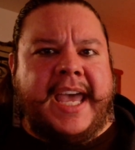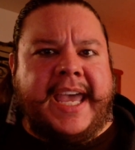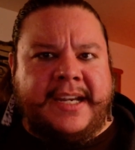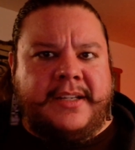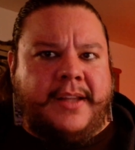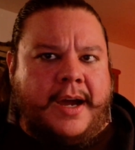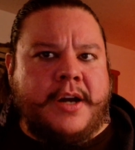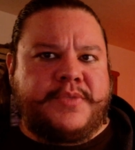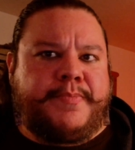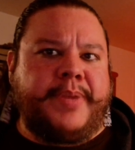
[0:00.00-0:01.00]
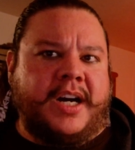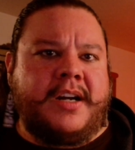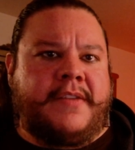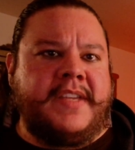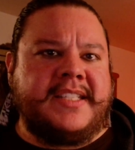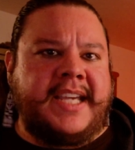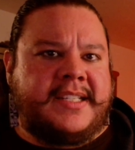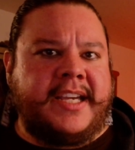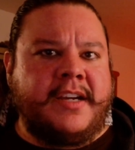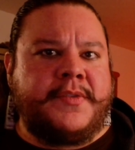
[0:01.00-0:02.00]
and a large part of these
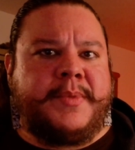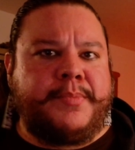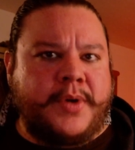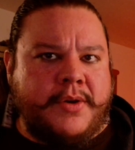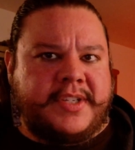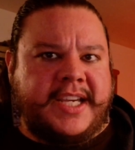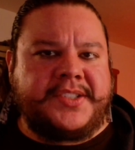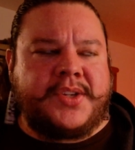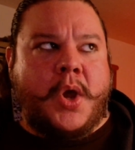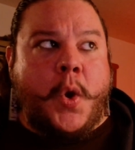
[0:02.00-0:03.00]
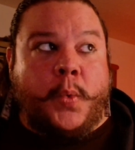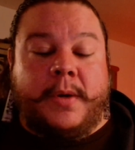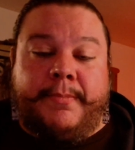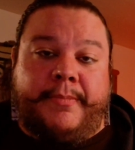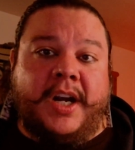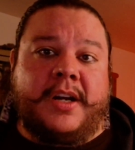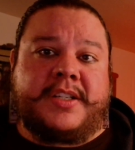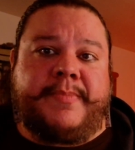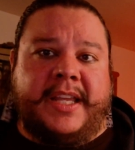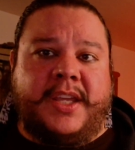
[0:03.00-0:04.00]
anti-government protests were
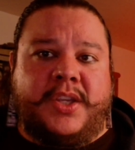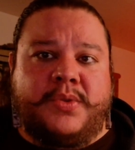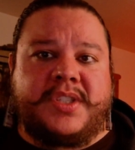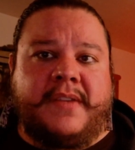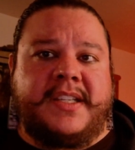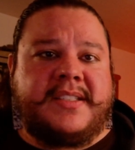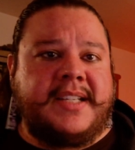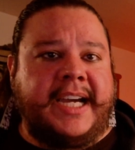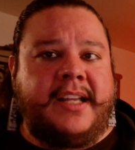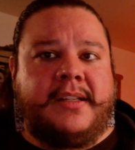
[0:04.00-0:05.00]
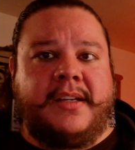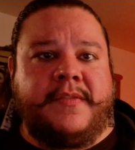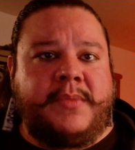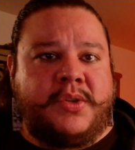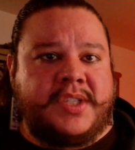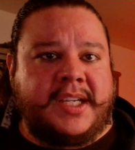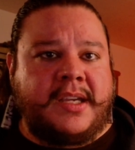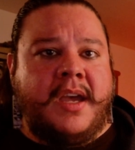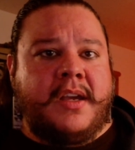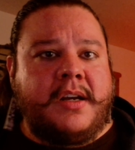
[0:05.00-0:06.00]
marked by the use of a style of music
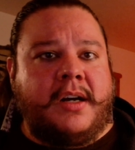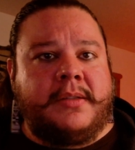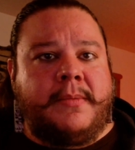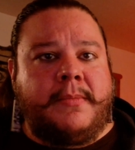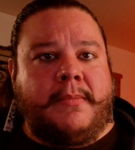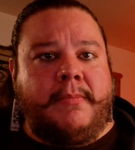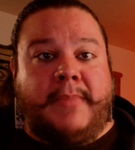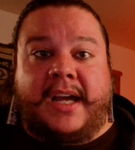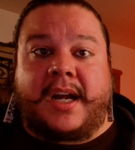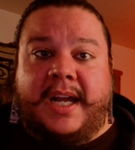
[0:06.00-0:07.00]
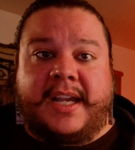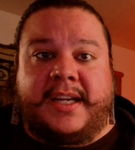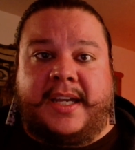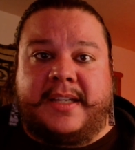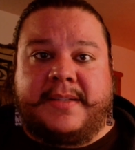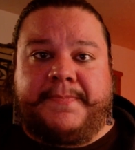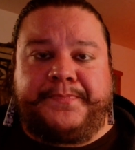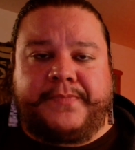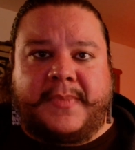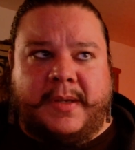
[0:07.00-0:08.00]
called Mahraganat.
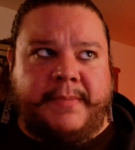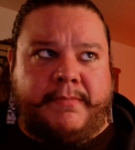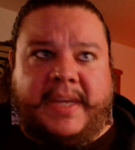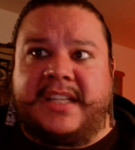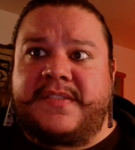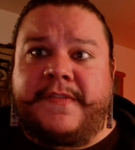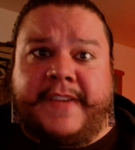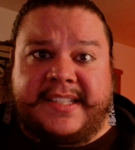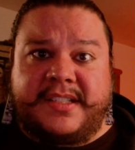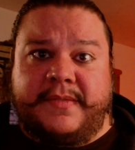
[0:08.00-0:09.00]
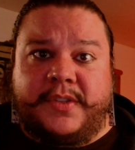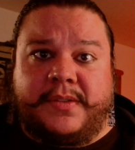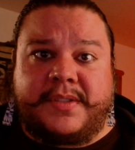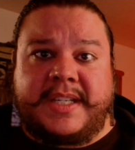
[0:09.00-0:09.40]
It means festivals.